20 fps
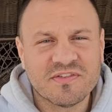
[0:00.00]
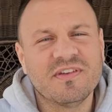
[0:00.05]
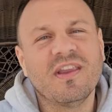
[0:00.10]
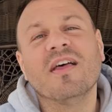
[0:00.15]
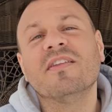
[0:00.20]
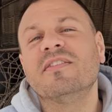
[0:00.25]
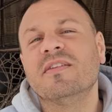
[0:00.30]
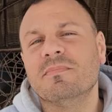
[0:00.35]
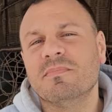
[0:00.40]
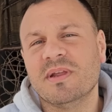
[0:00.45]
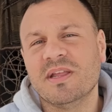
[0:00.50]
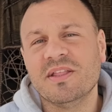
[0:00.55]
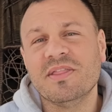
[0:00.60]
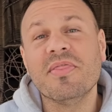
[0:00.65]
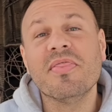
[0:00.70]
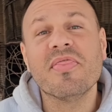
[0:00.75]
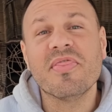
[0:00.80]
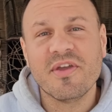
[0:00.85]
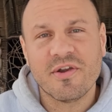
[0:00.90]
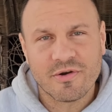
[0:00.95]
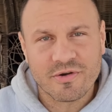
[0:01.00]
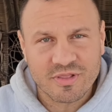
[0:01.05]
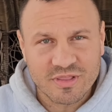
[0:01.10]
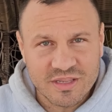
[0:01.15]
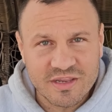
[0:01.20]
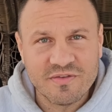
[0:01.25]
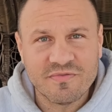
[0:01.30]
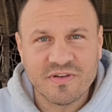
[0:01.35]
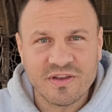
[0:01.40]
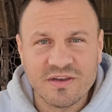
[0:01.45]
doesn't mean they're
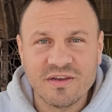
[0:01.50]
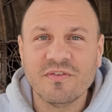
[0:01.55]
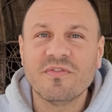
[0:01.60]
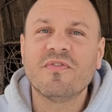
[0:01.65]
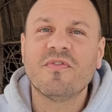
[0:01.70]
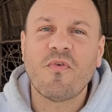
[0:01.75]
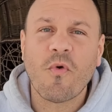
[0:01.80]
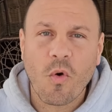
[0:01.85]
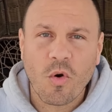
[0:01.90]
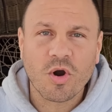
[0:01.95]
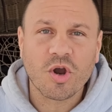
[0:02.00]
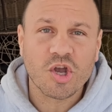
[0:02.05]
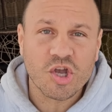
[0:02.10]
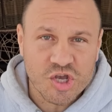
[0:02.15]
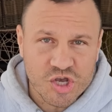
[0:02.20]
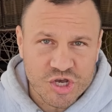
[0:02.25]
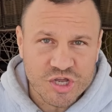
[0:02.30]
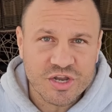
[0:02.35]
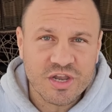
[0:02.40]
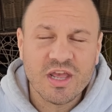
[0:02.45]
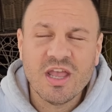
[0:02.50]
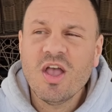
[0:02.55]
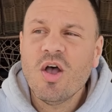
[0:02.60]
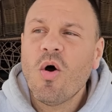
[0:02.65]
leaving for good